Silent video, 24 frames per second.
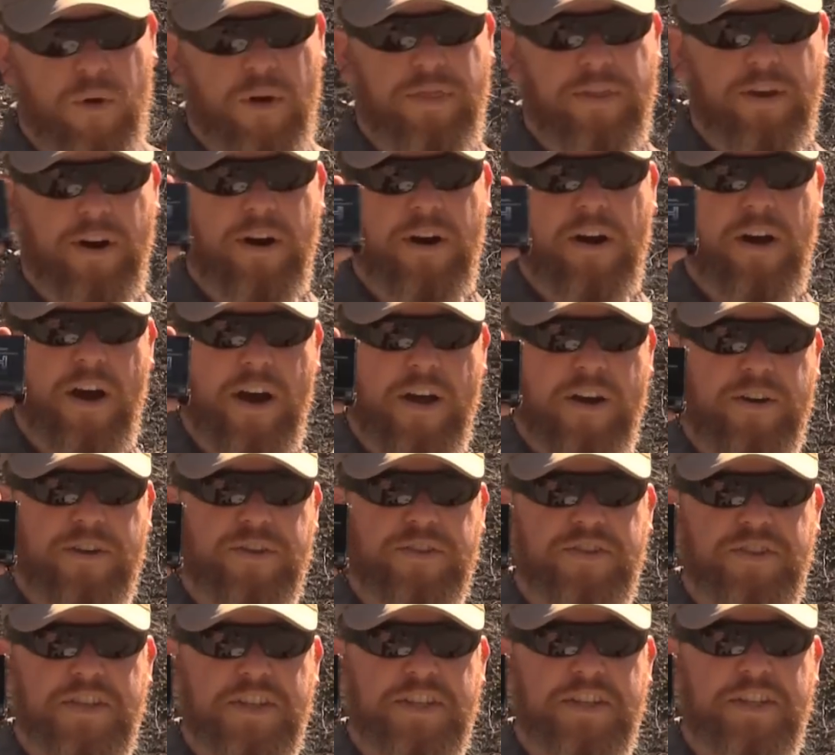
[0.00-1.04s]
with our
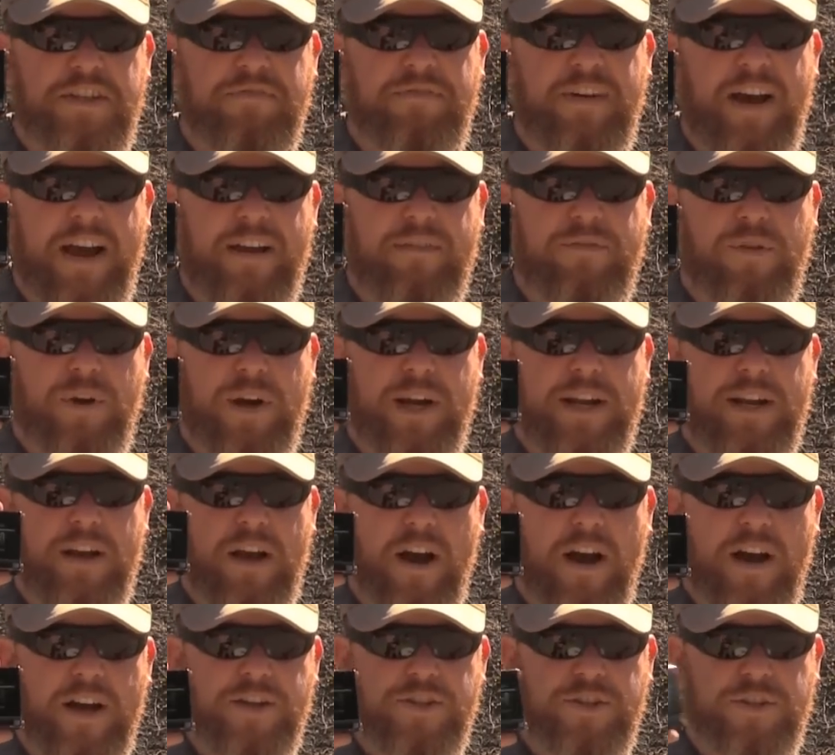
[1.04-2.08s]
165 grain
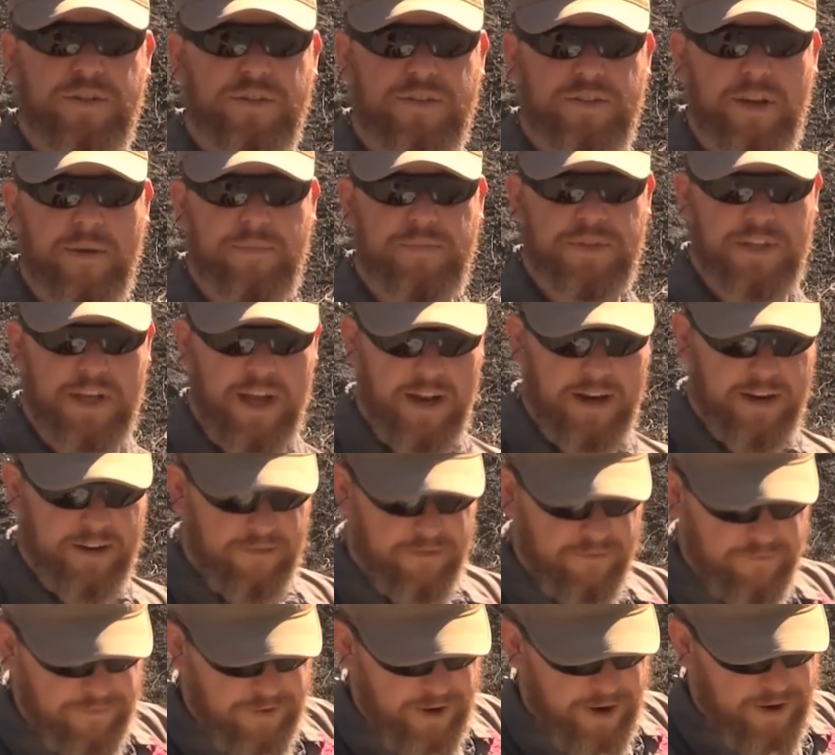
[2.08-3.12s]
Hush subsonic,
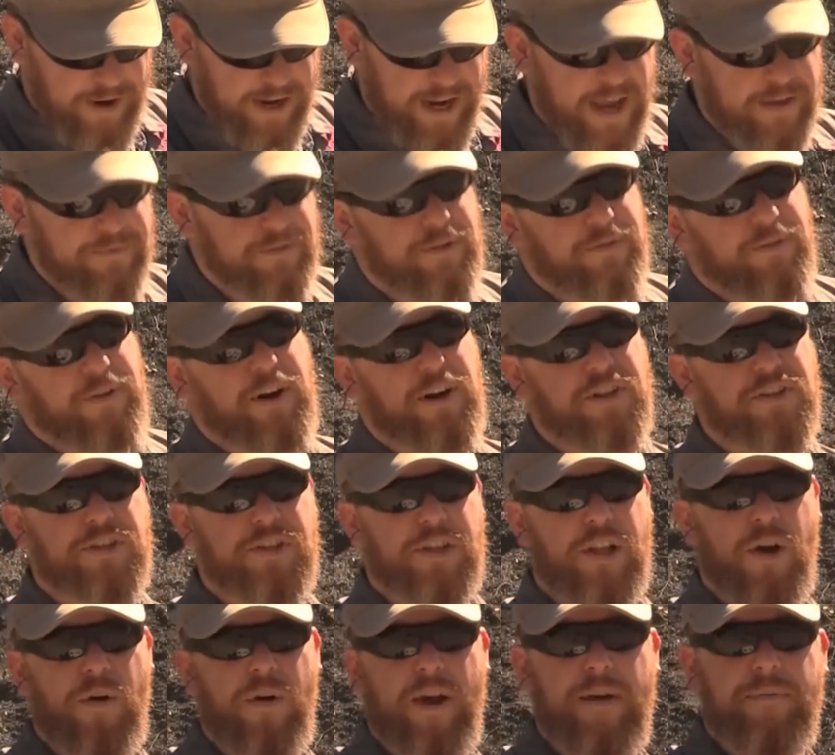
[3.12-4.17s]
very heavy, very slow